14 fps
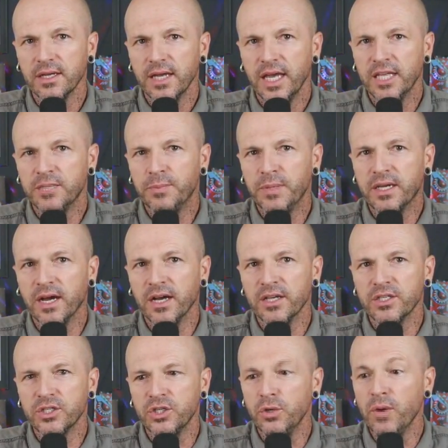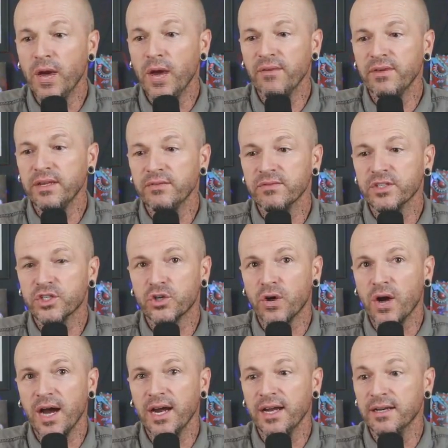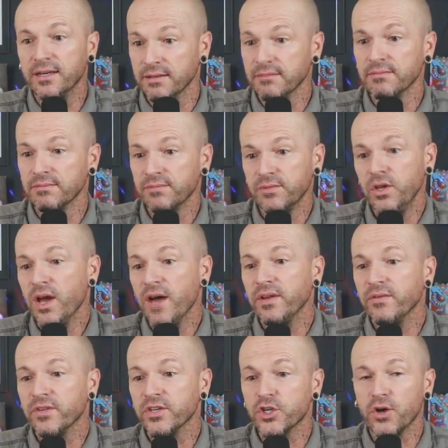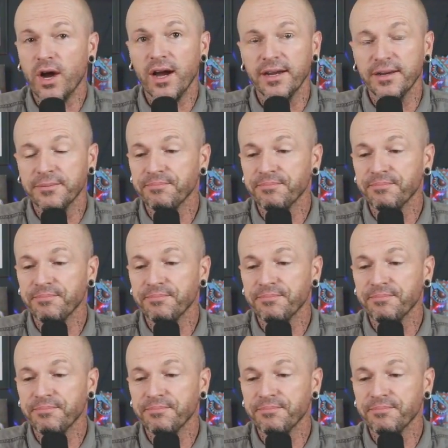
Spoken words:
is because you haven't even tried. You haven't even tried.